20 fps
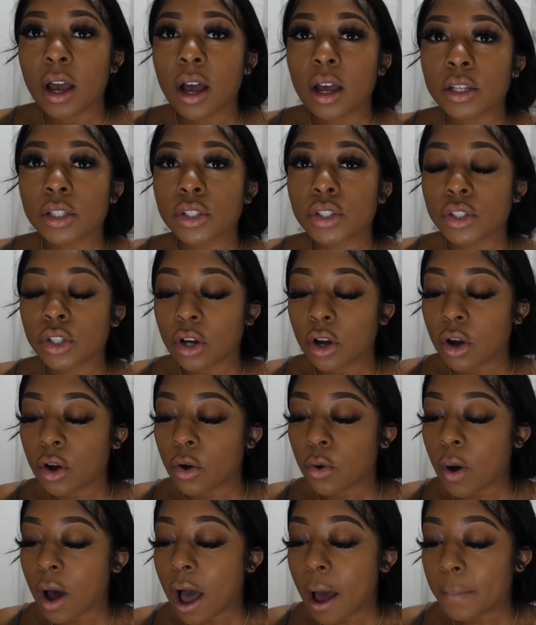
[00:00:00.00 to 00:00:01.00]

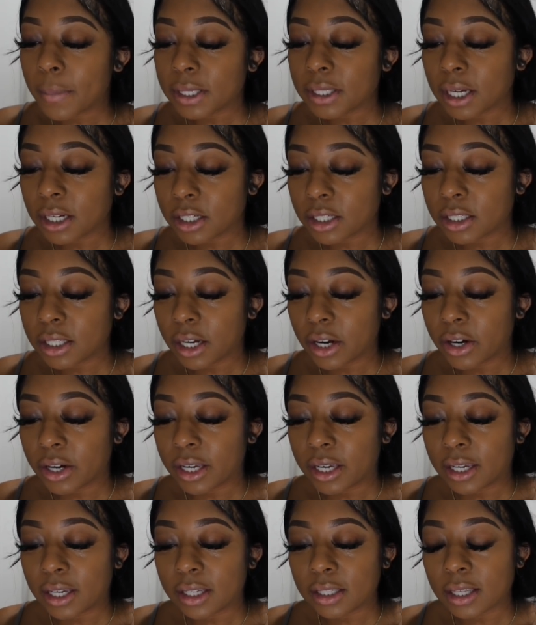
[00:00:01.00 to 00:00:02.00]
So, I'm a
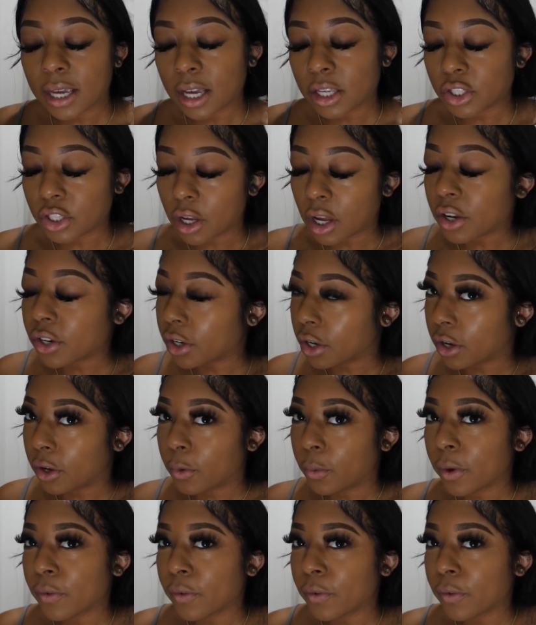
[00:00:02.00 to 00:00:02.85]
Sagittarius, as y'all know.